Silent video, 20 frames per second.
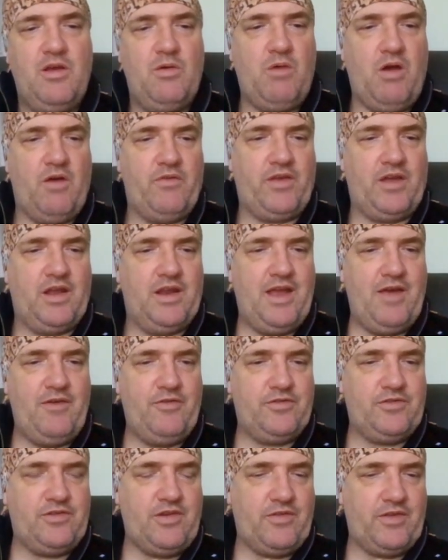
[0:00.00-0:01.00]
What have they got
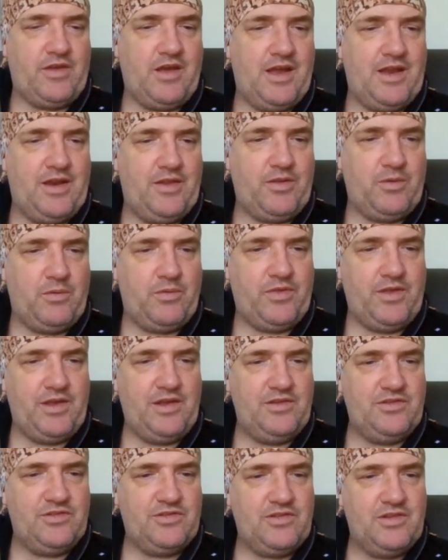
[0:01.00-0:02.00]
left? Have they got anything with
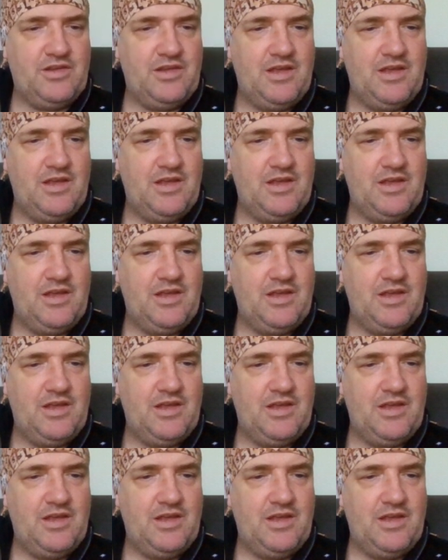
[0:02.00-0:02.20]
these?